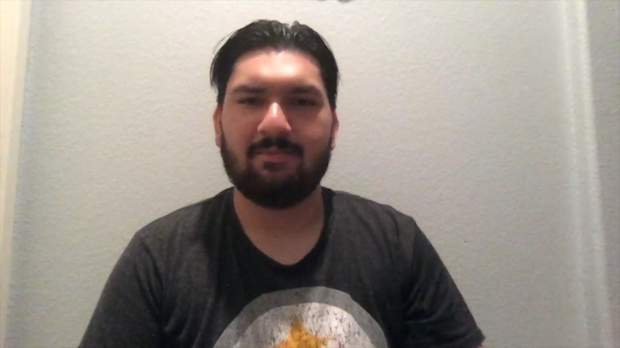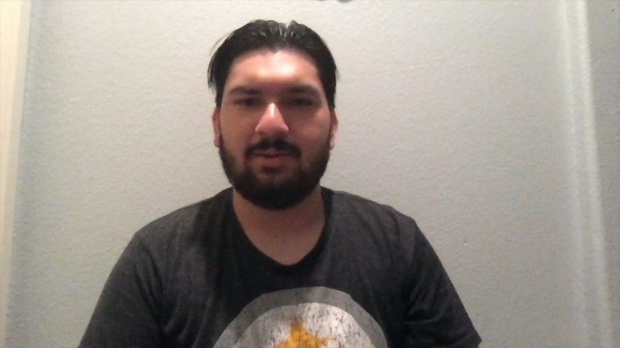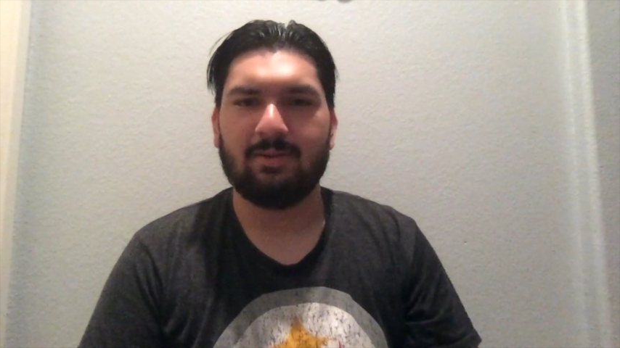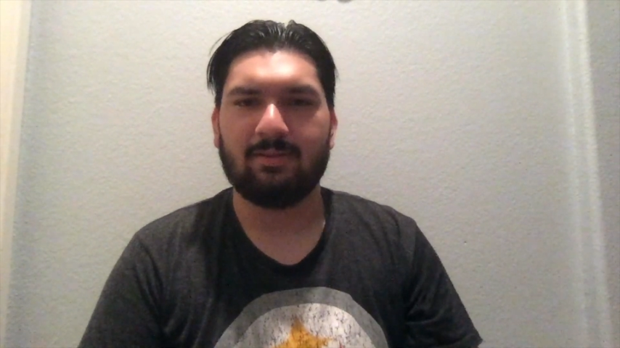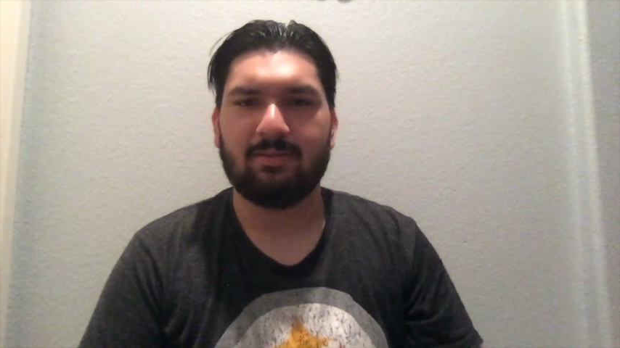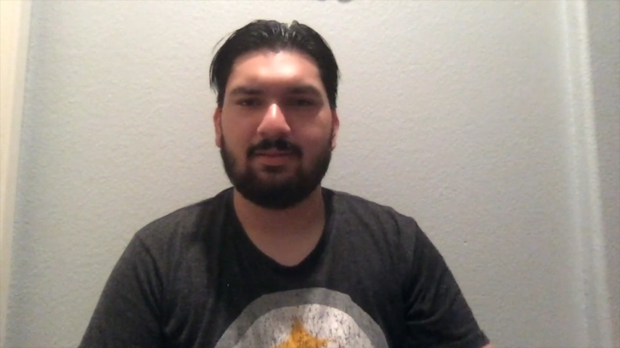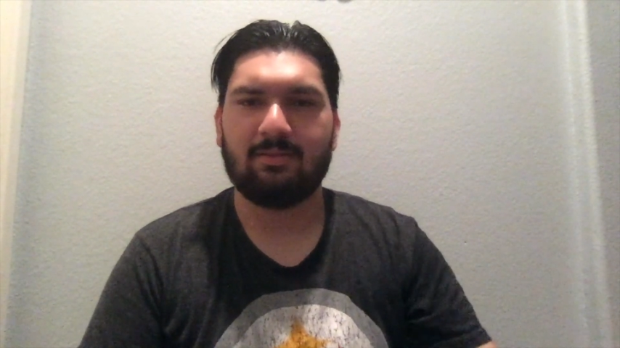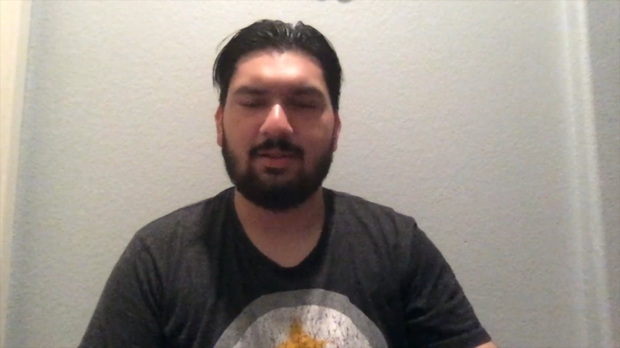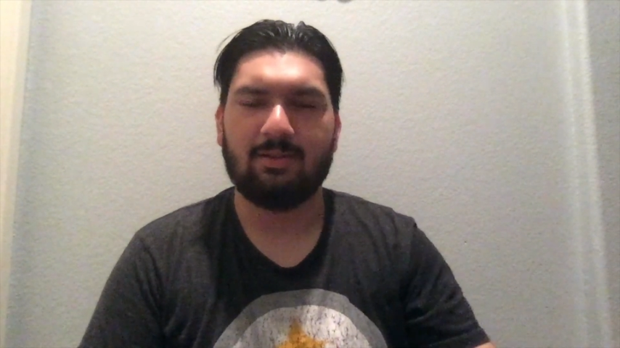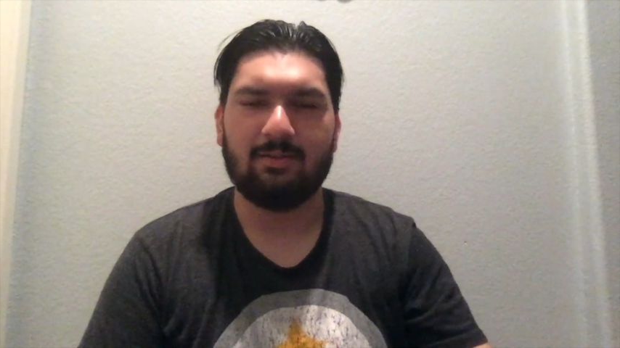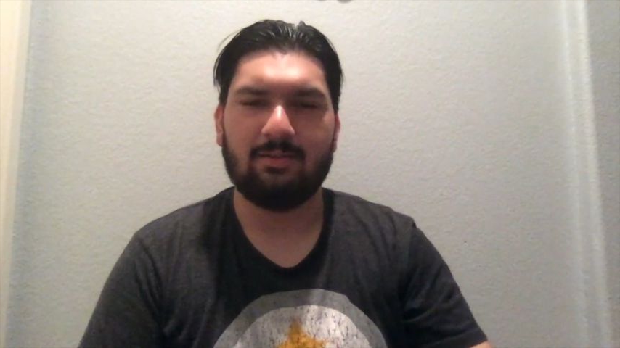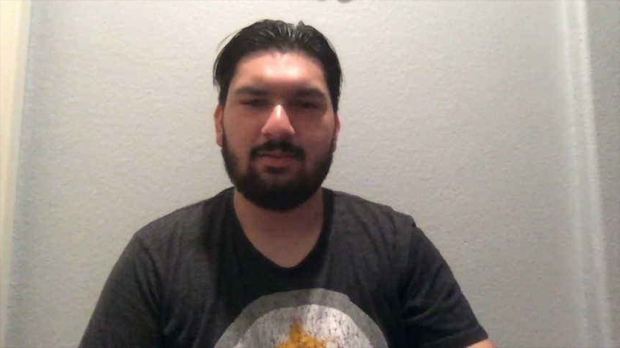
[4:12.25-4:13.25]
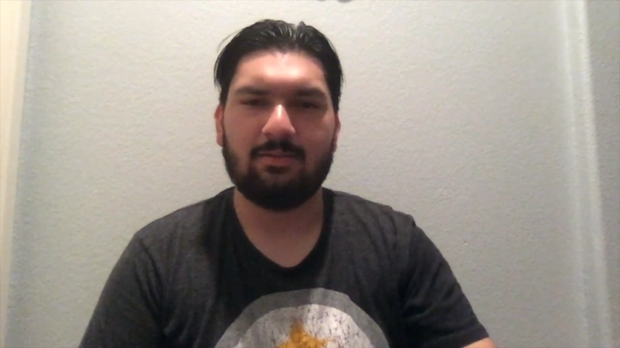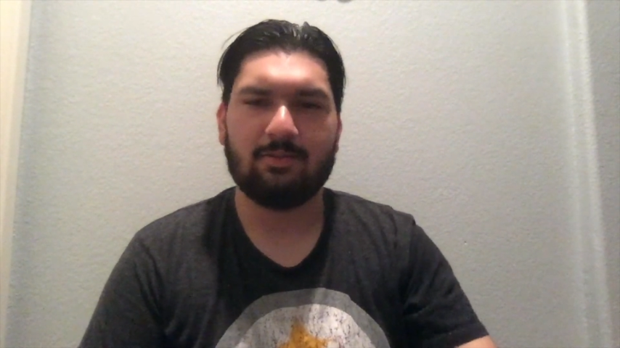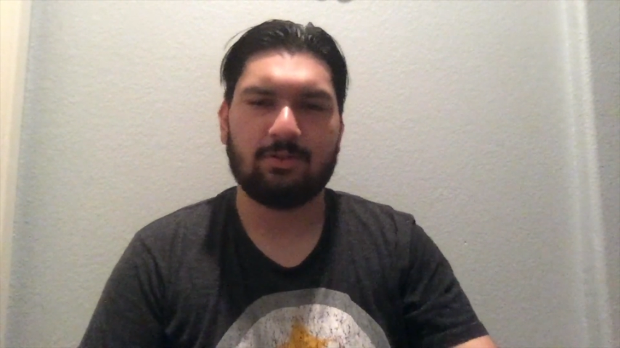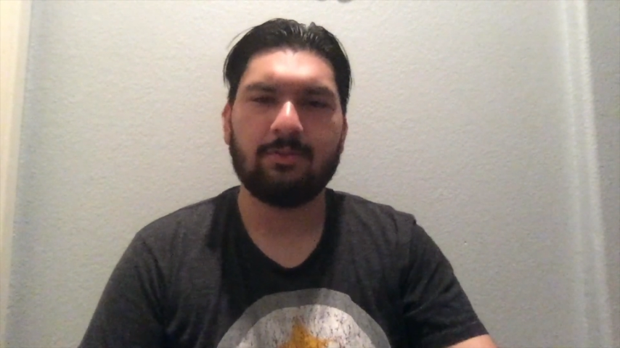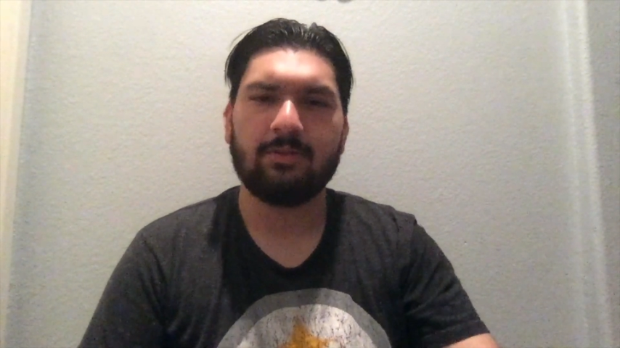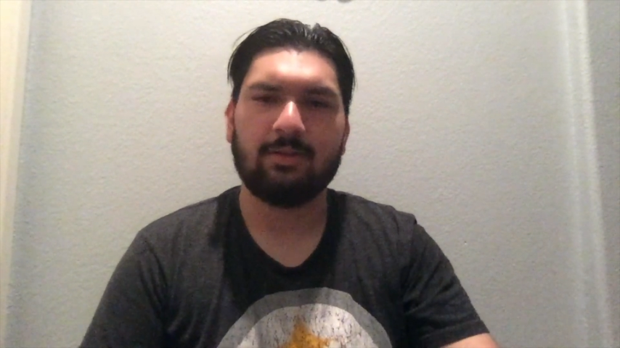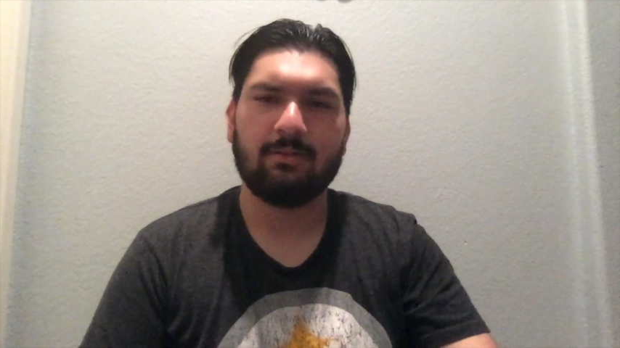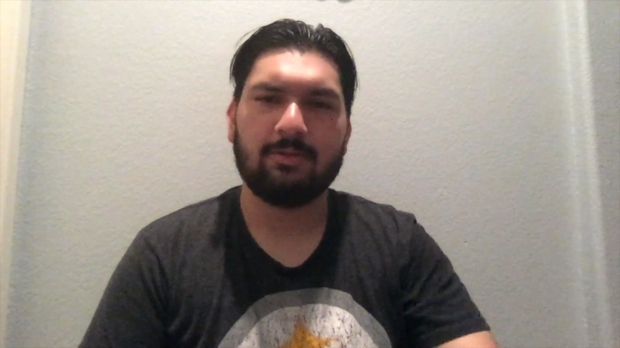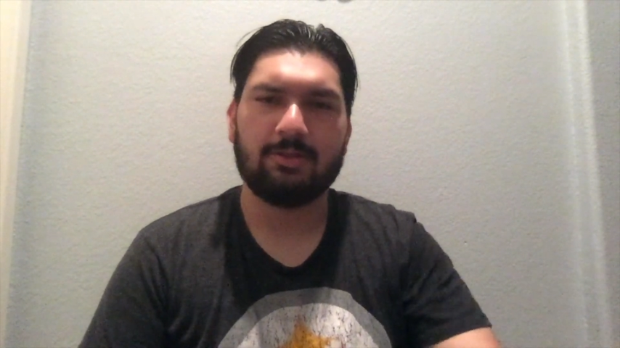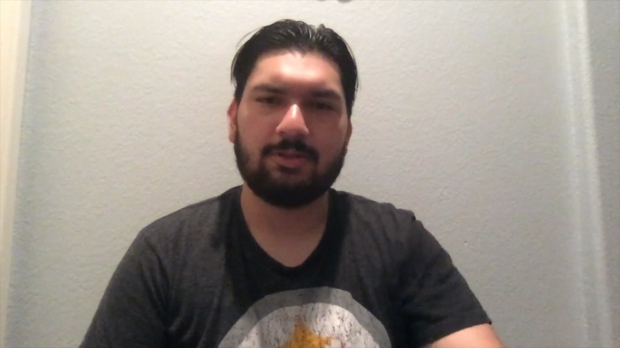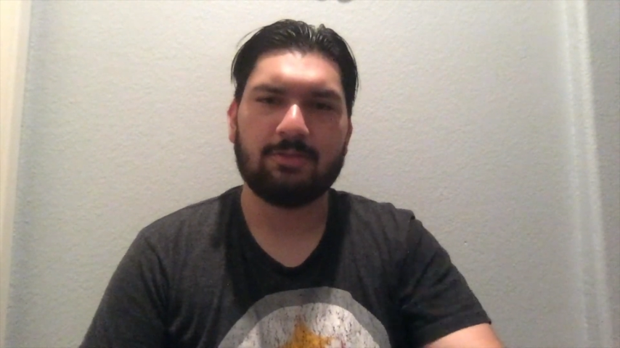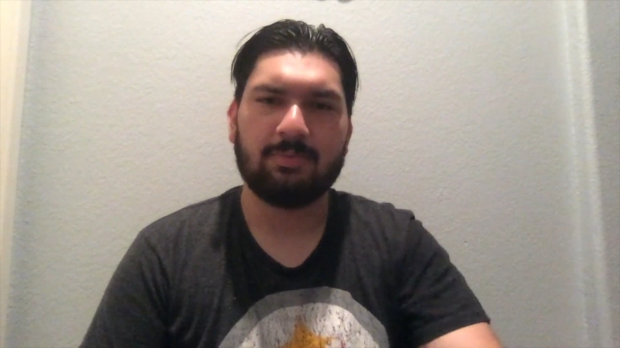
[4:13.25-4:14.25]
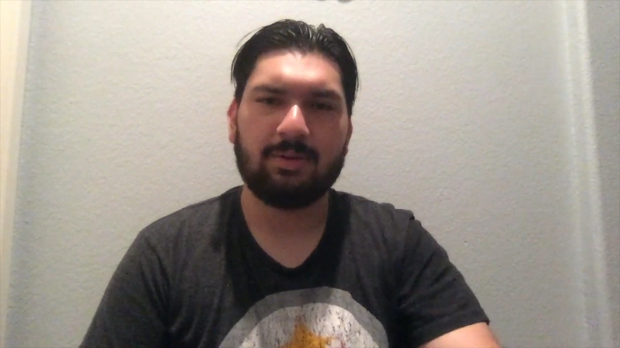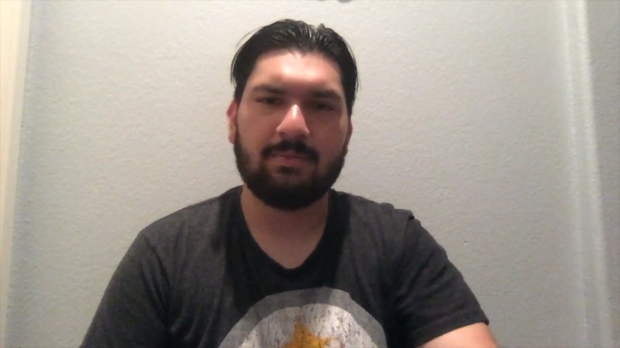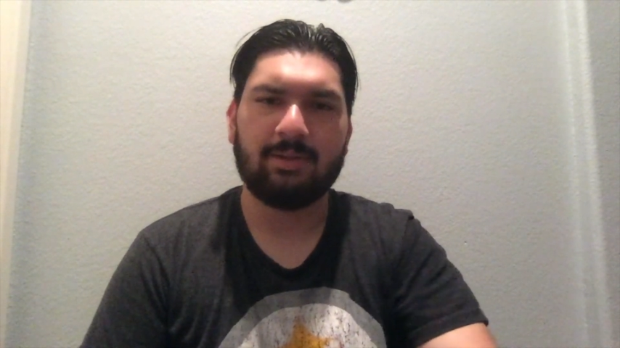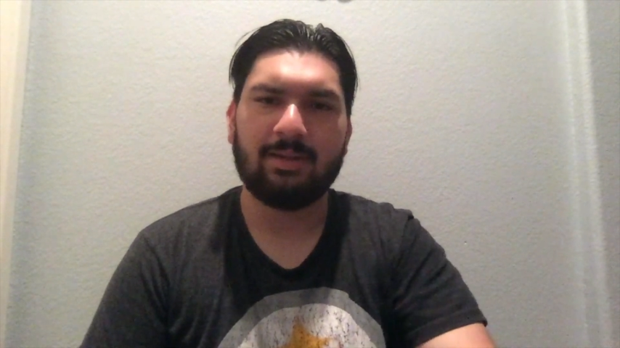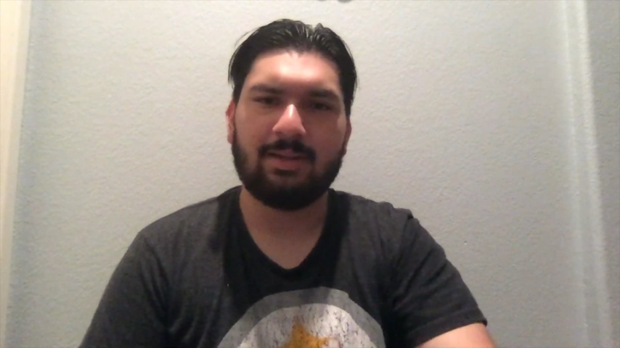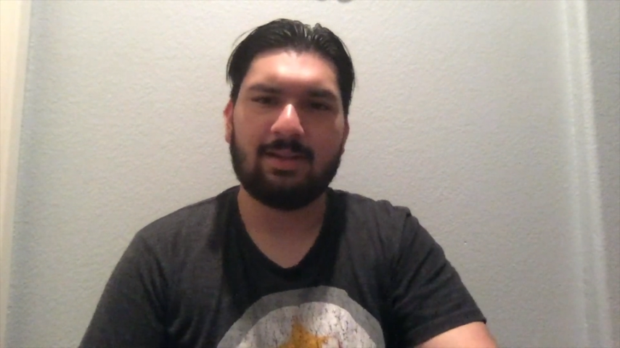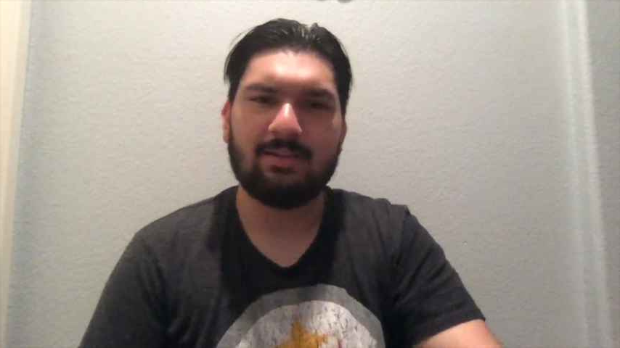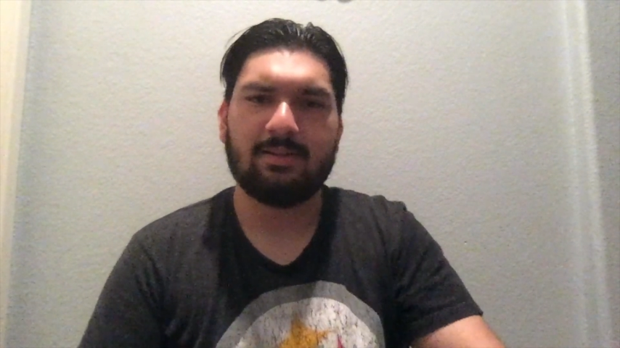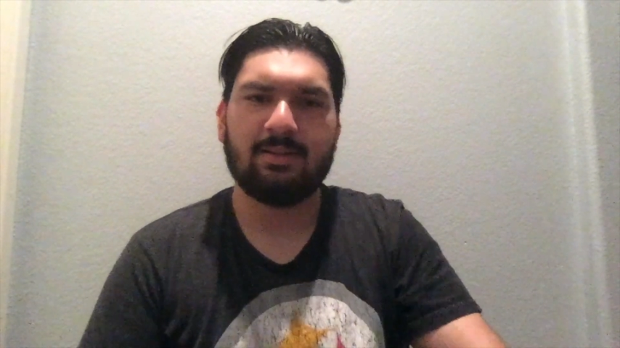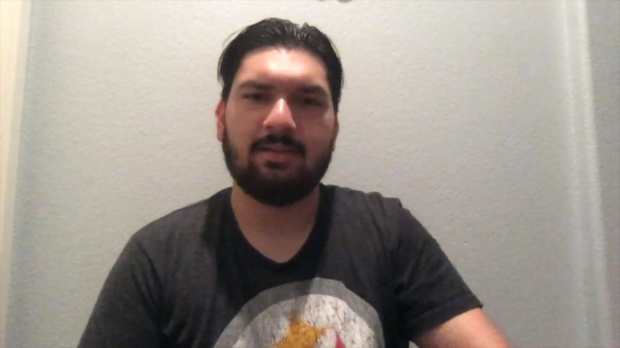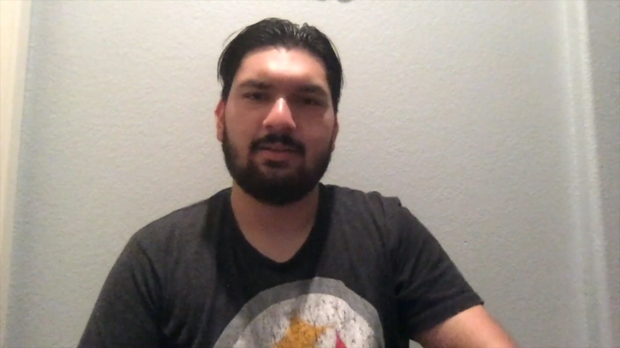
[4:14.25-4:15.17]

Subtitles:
but in truth, it was just me being lazy.